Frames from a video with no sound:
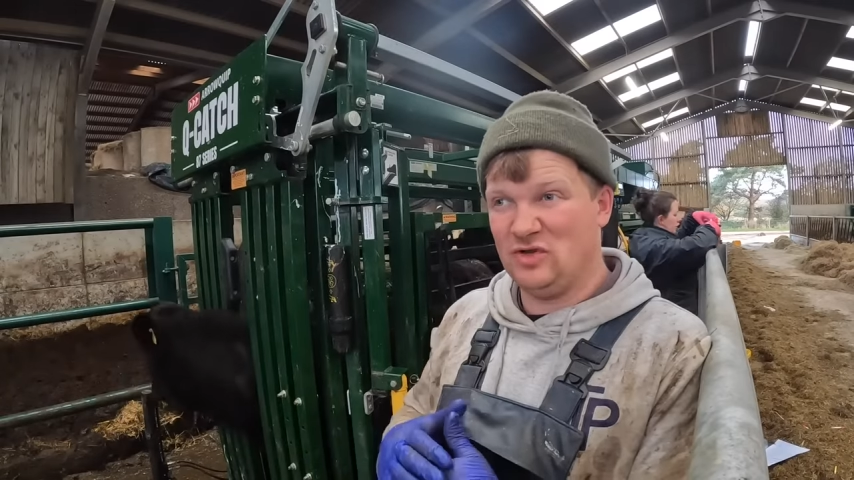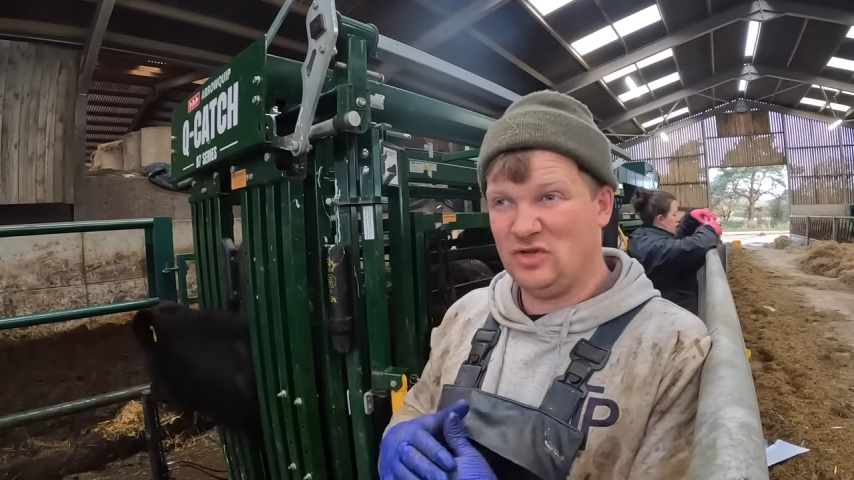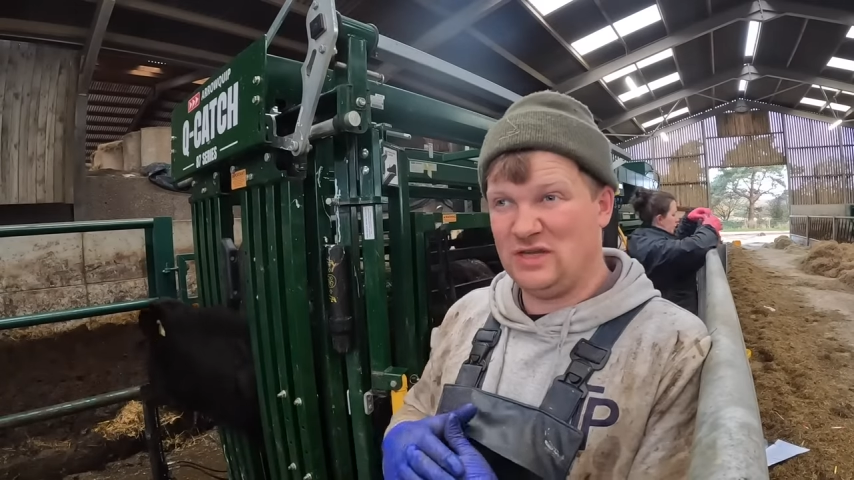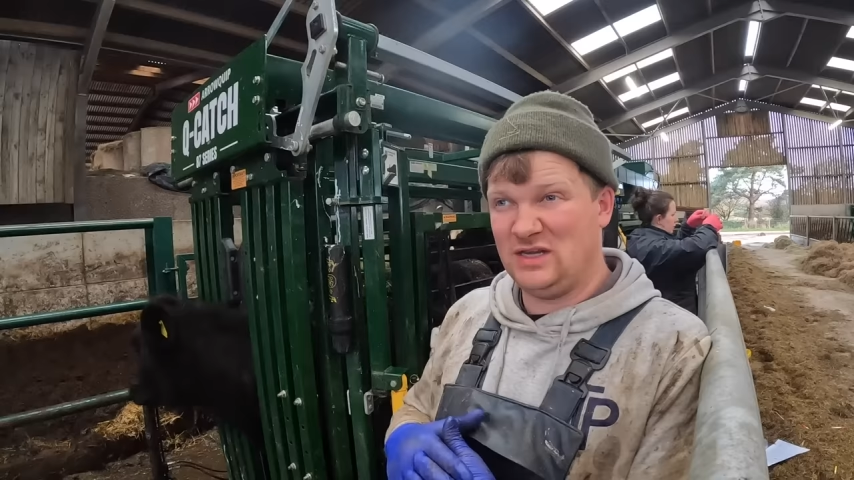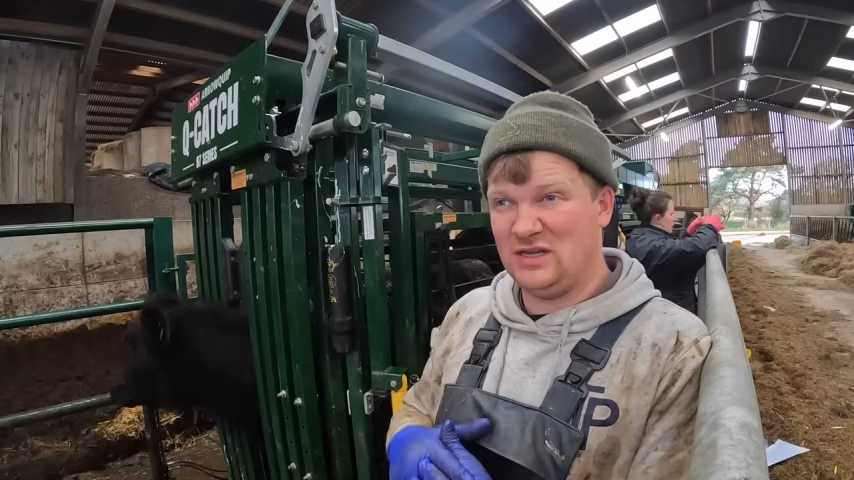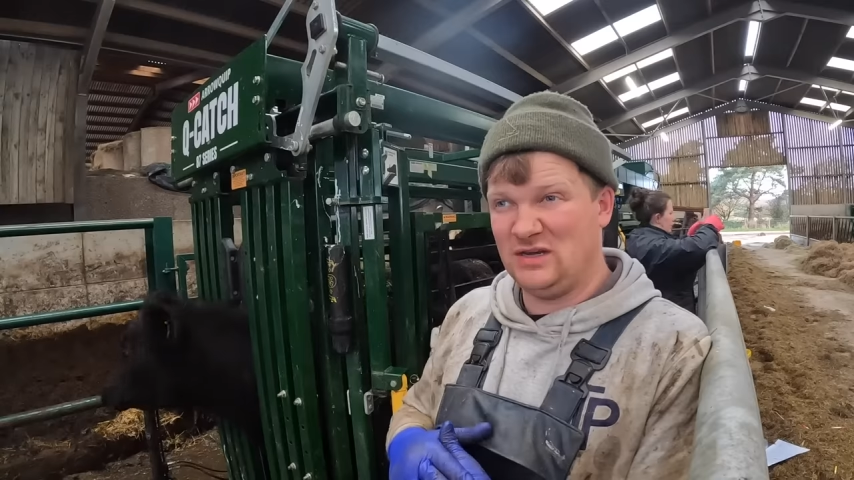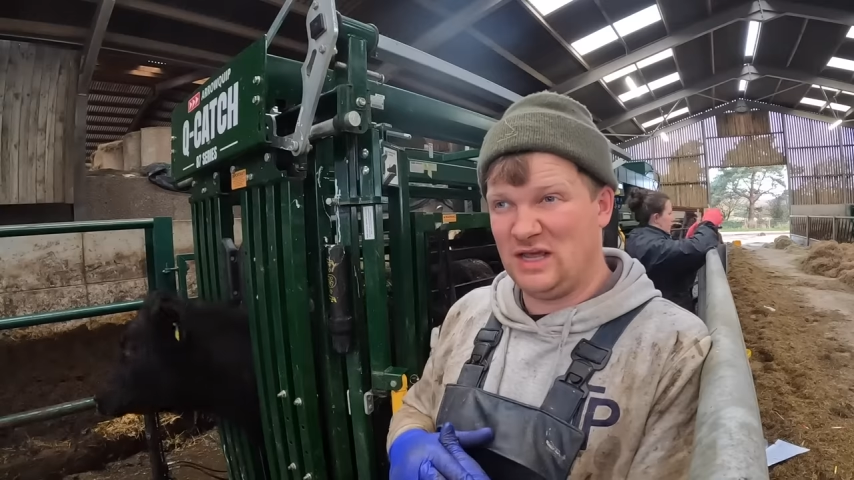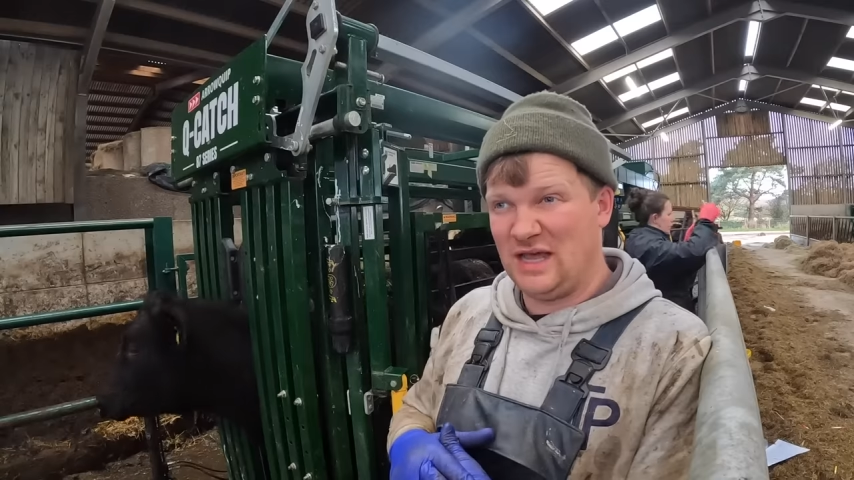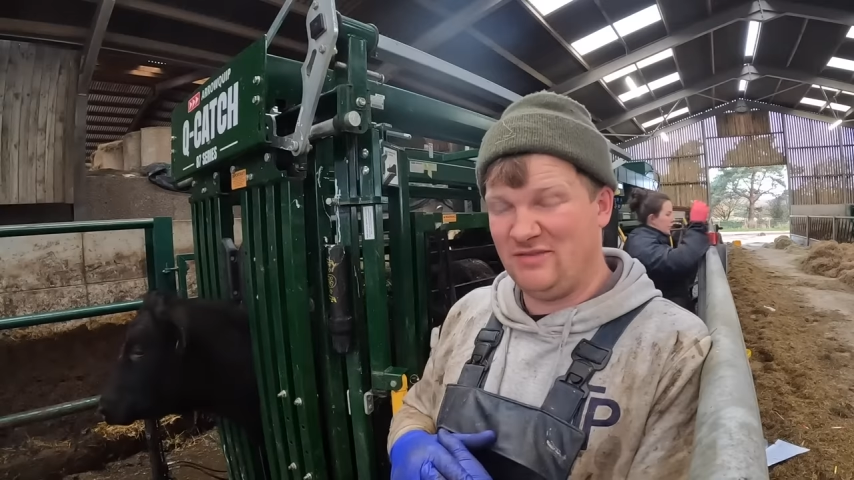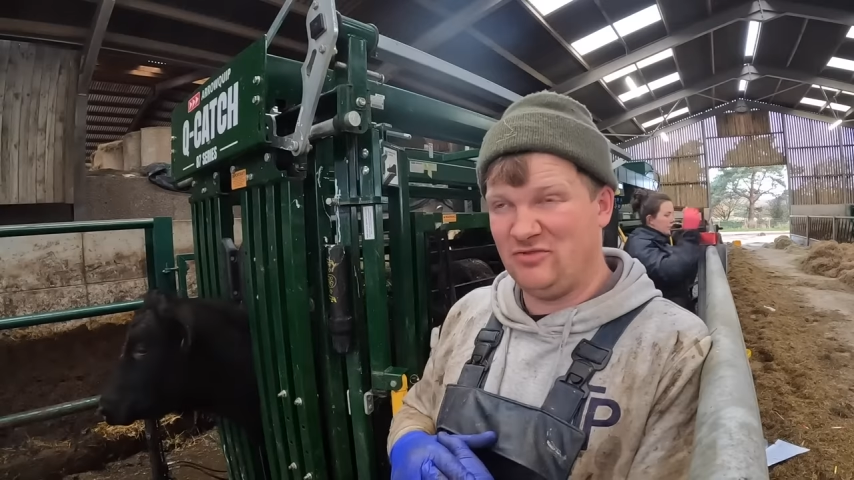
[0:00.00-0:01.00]

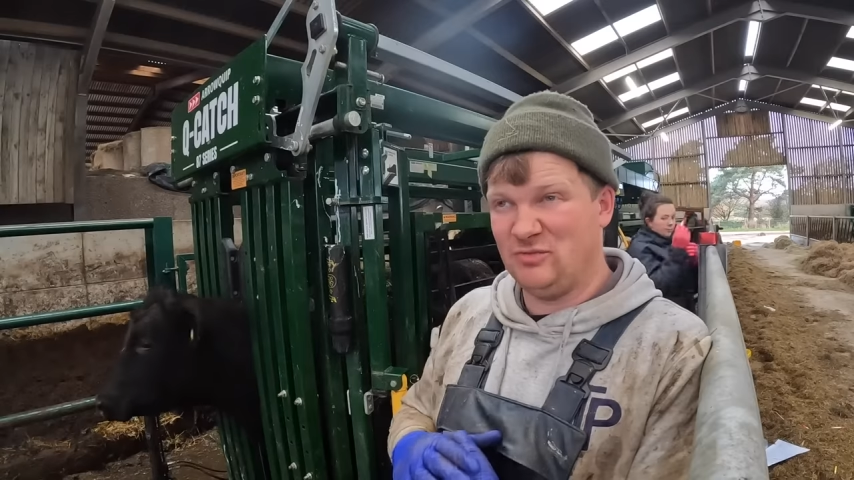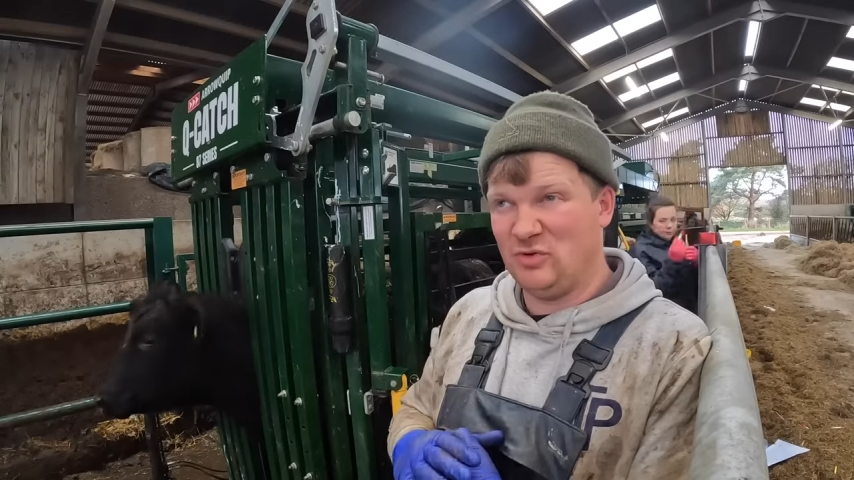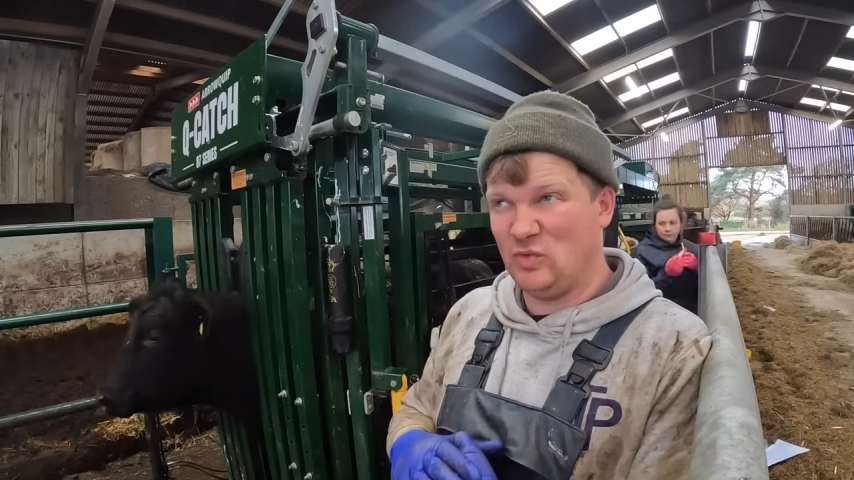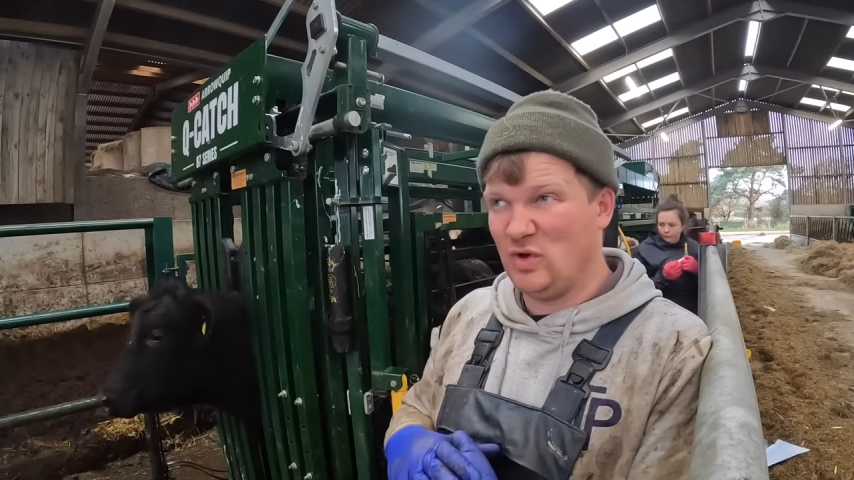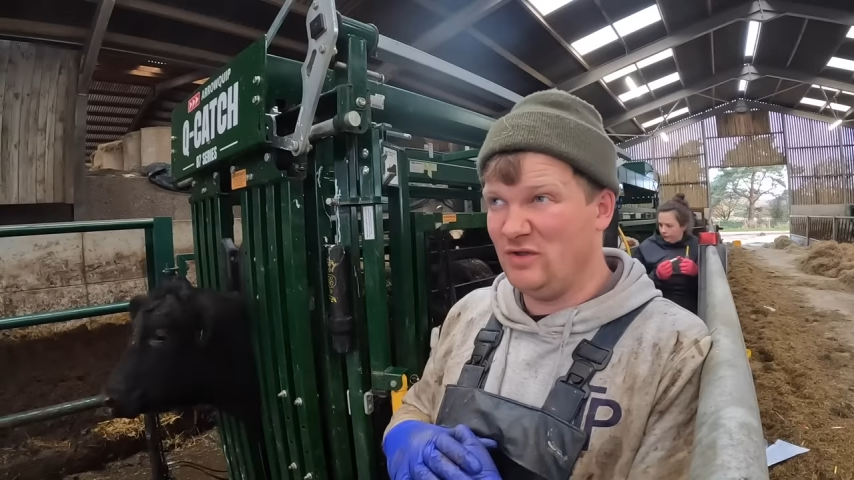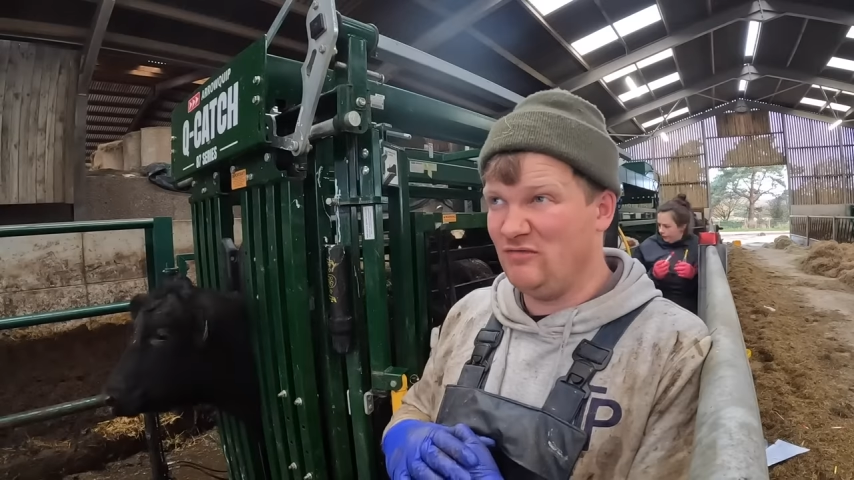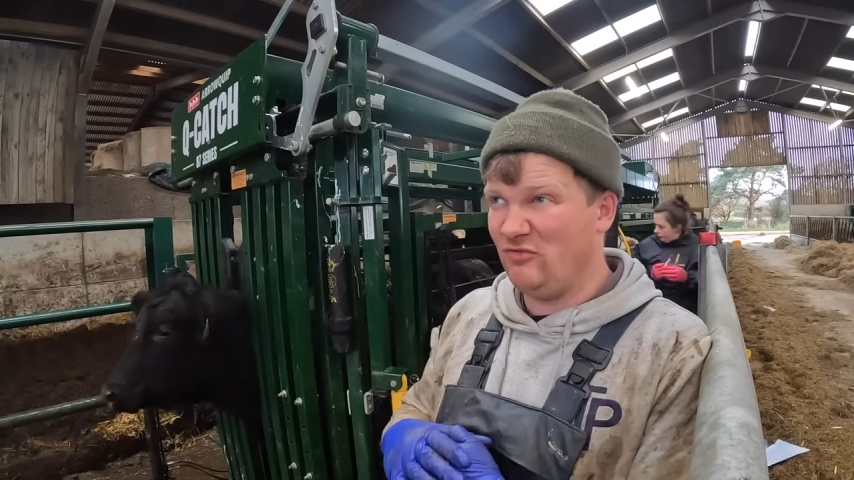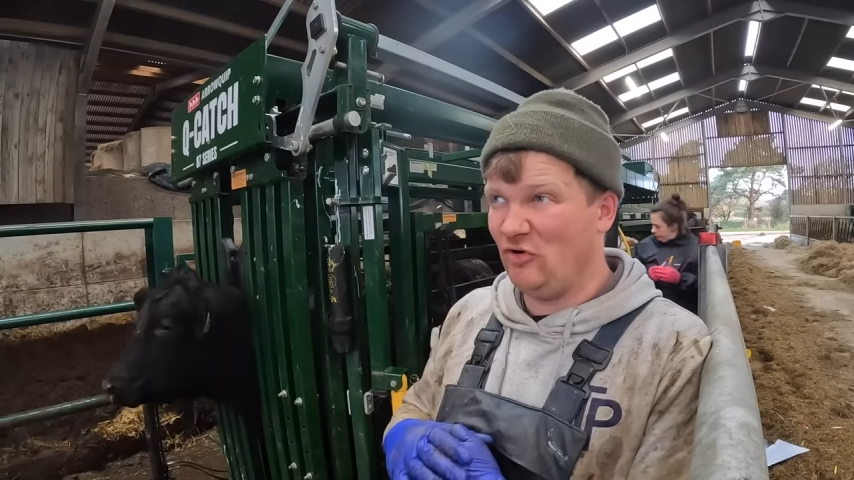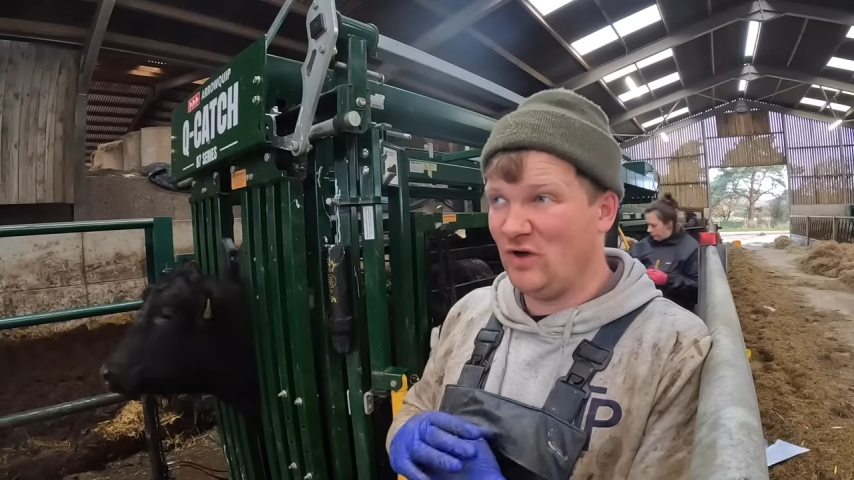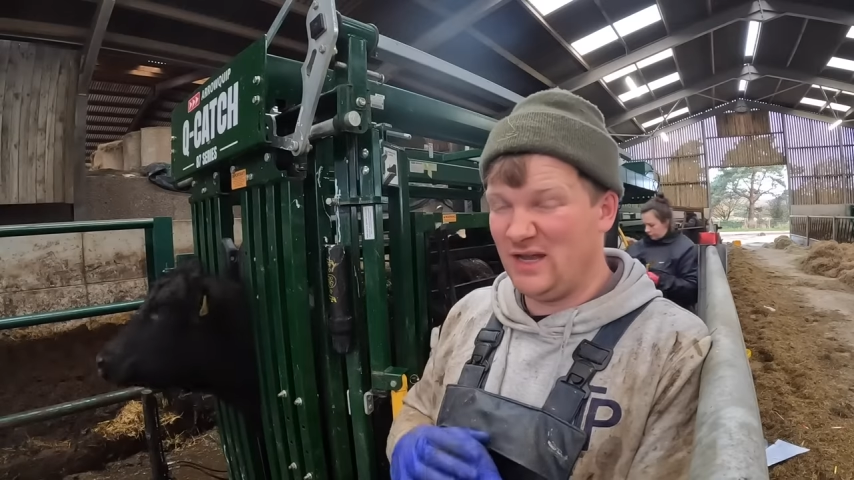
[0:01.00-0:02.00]
heifer number
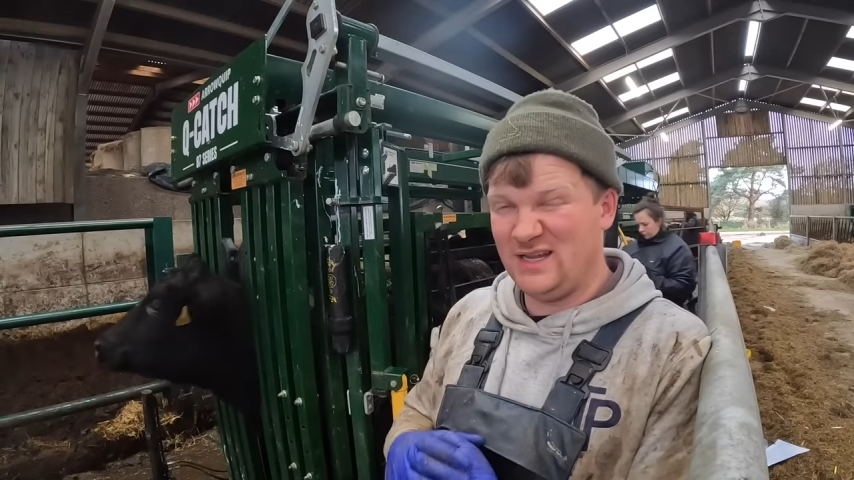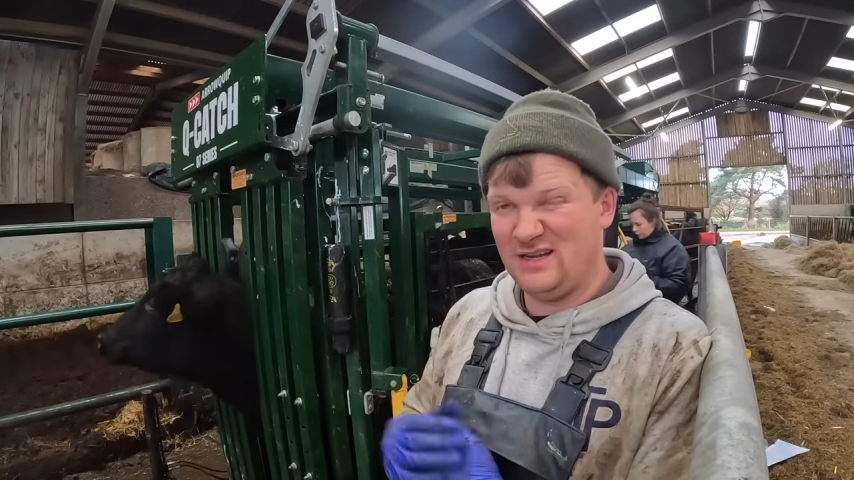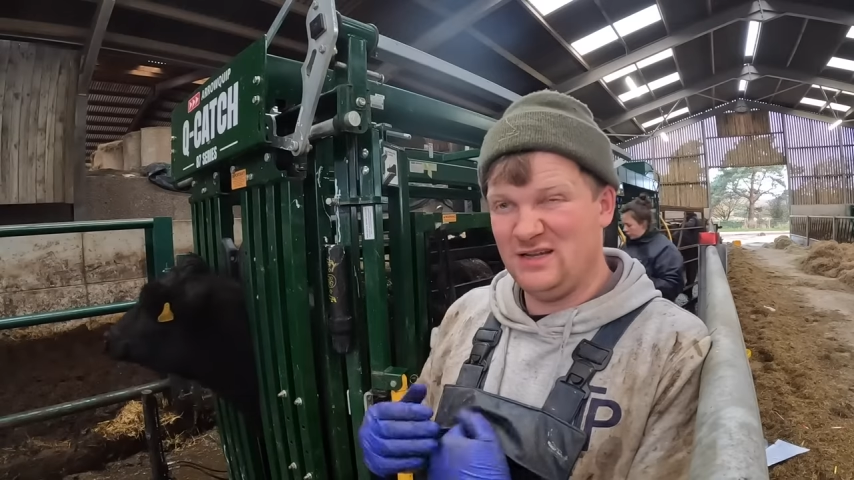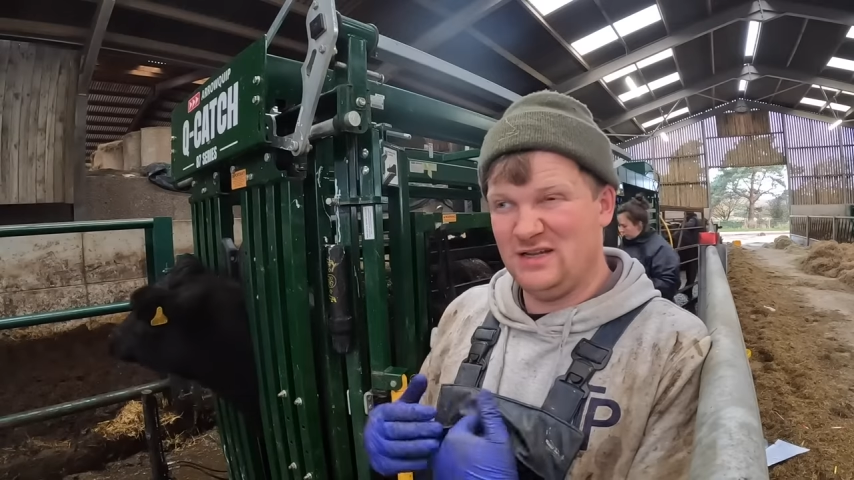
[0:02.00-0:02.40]
148.